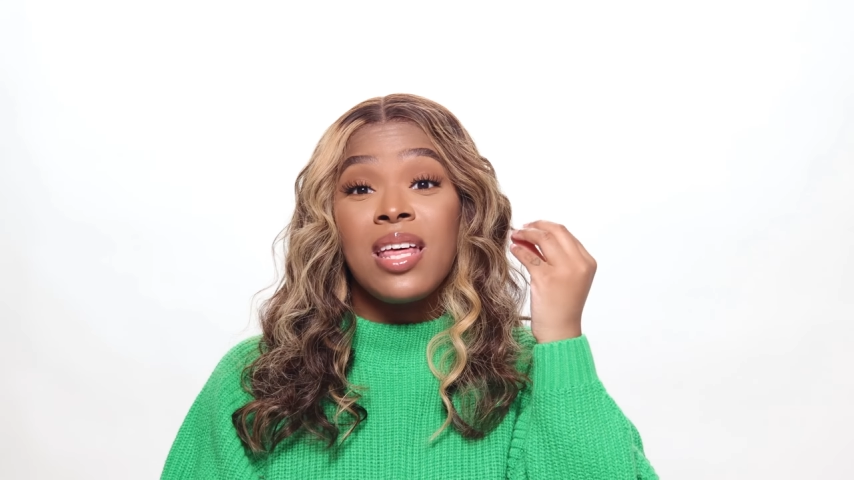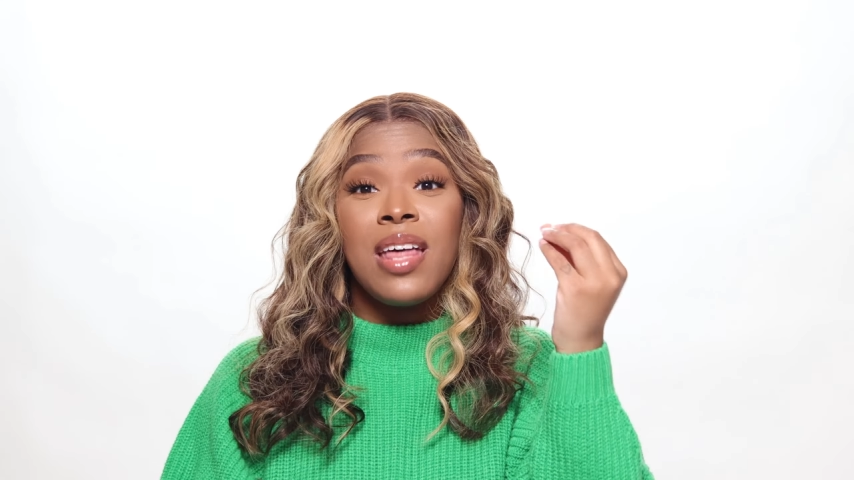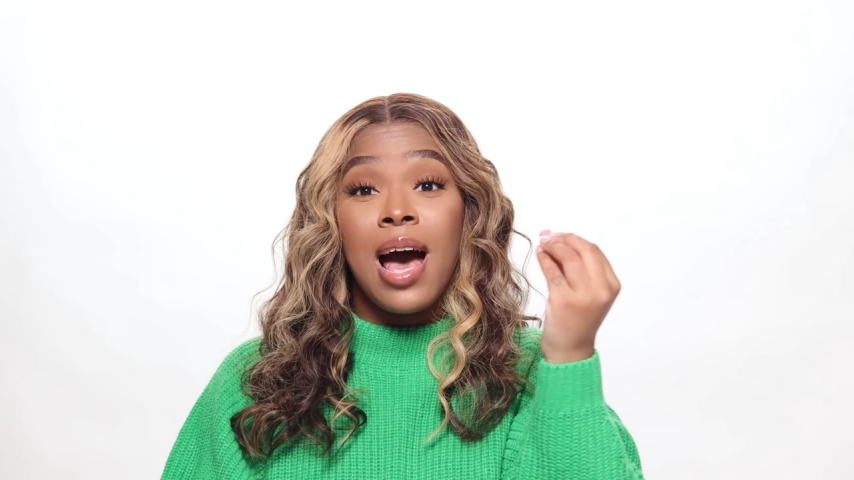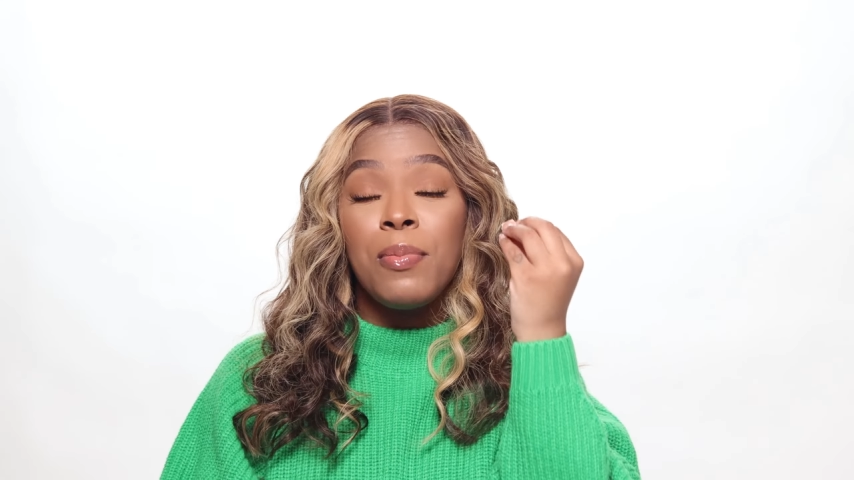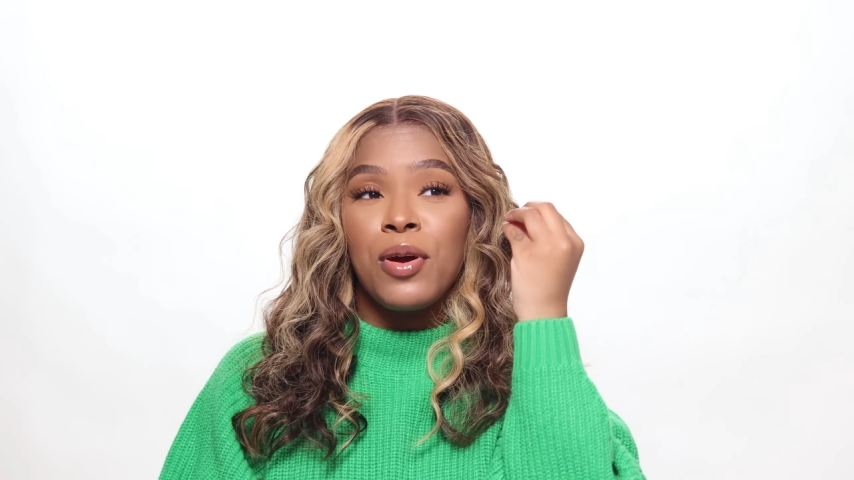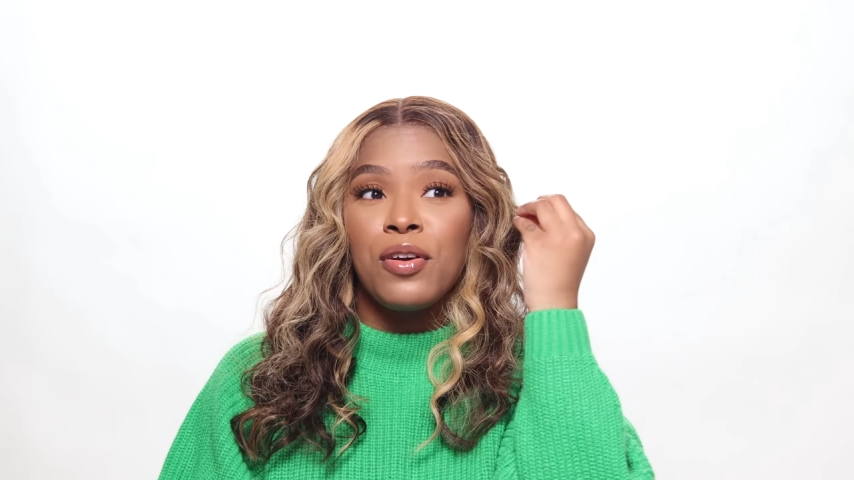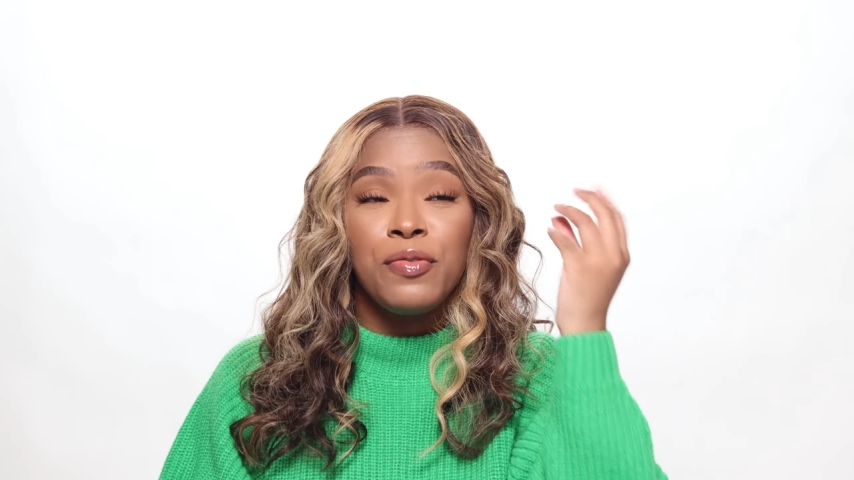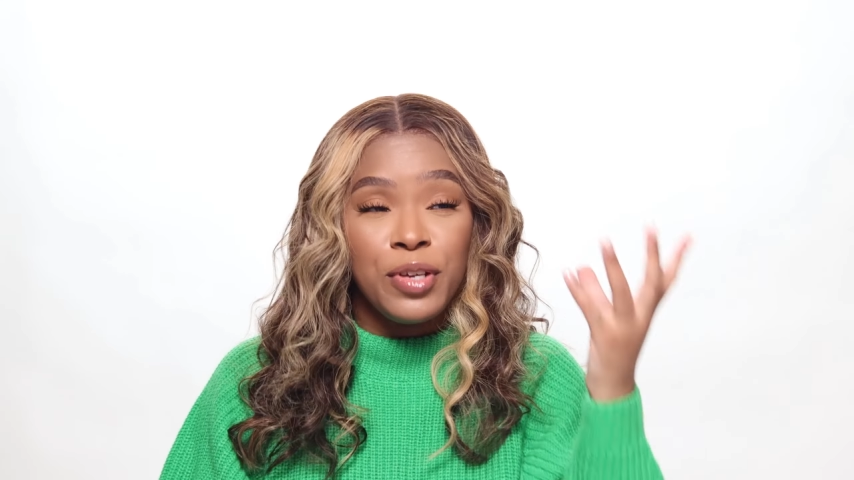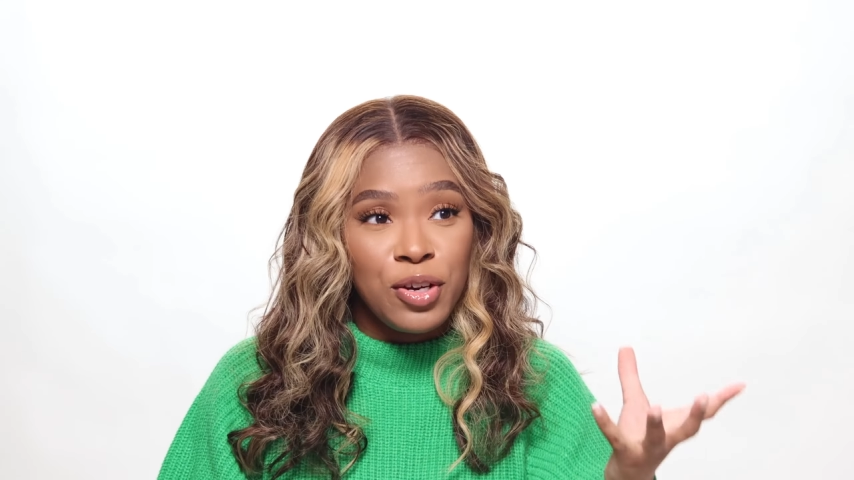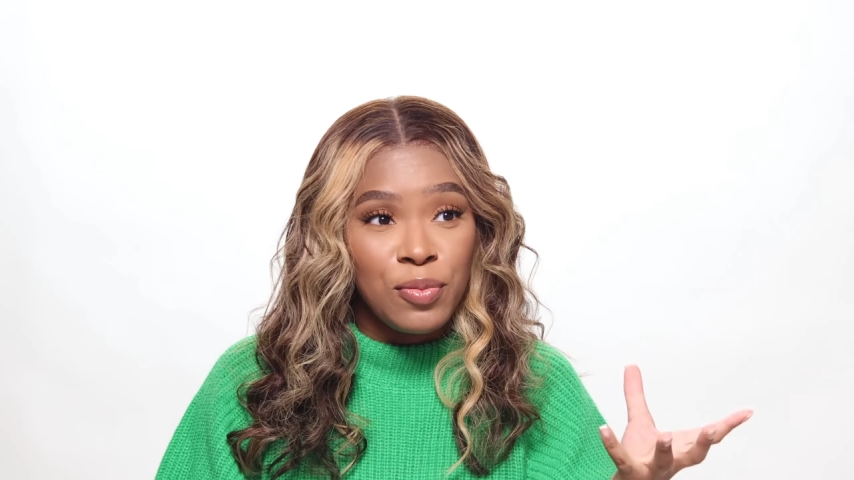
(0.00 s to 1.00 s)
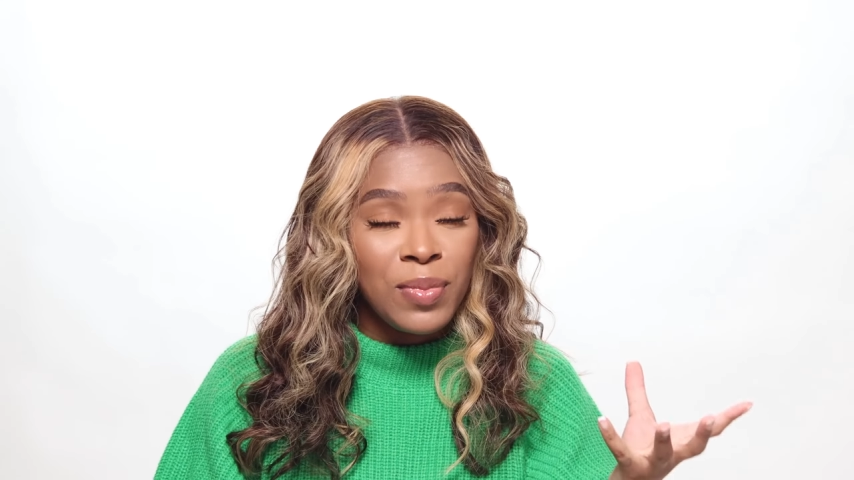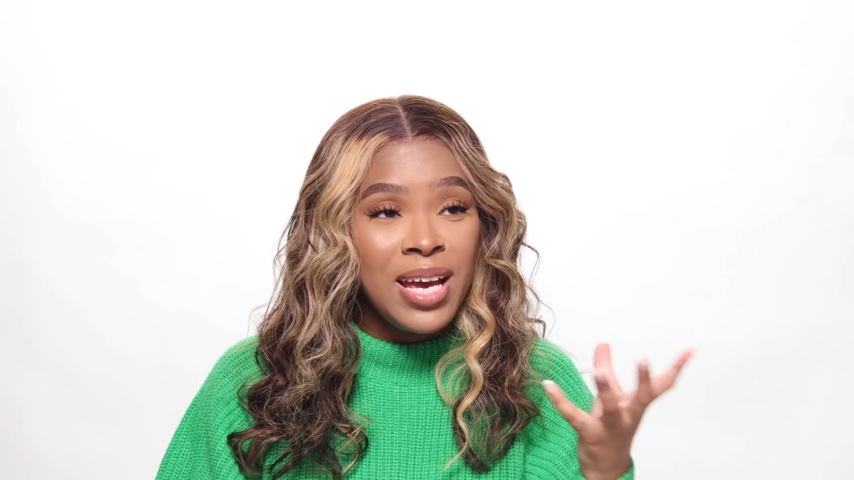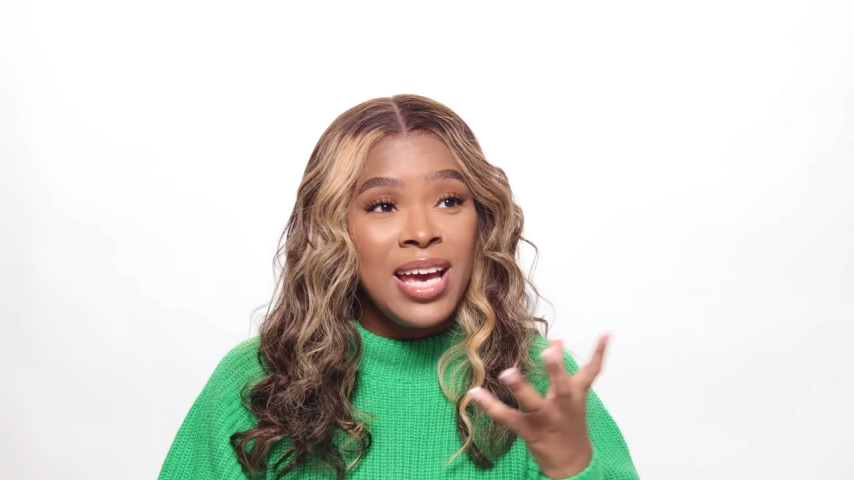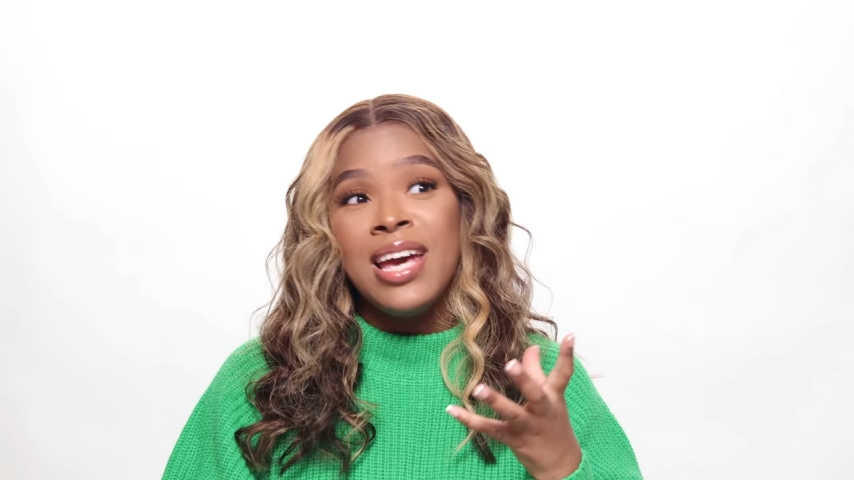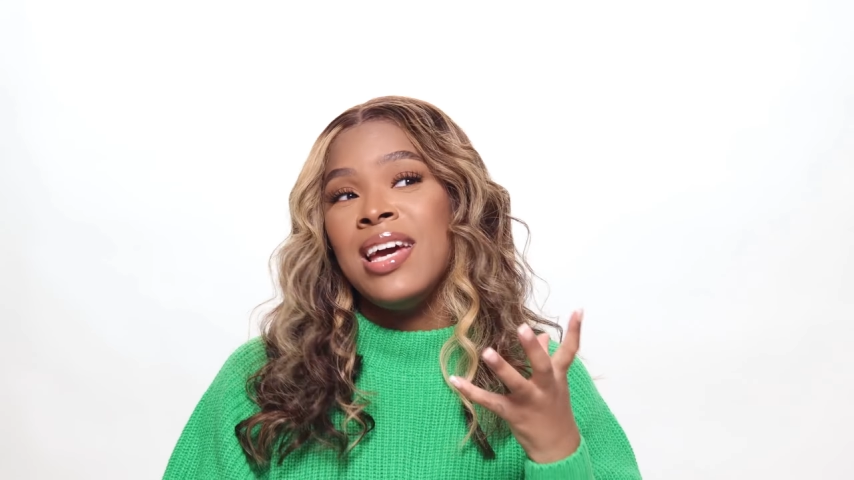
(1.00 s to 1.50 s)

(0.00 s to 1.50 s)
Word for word: to that perfume.